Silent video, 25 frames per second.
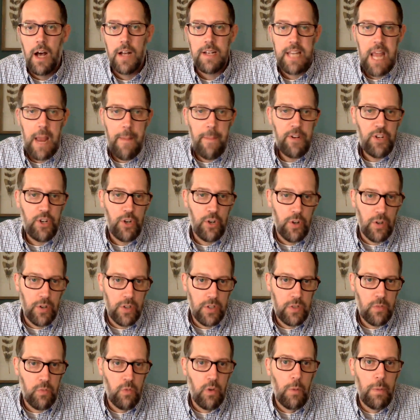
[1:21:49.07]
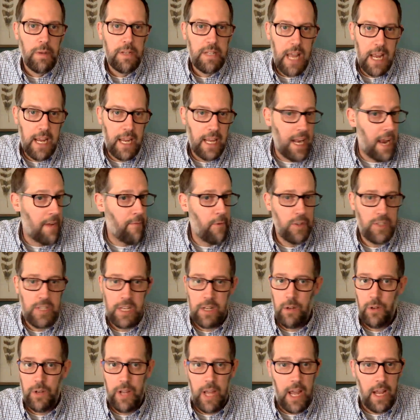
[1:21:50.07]
Temperatures will be taken every
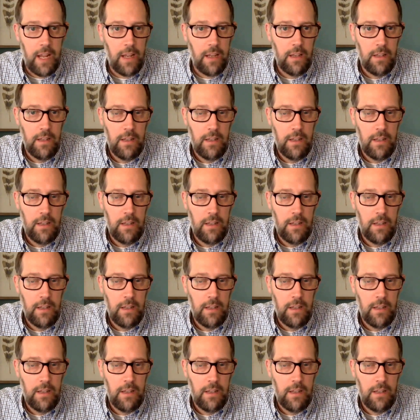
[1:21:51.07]
single day,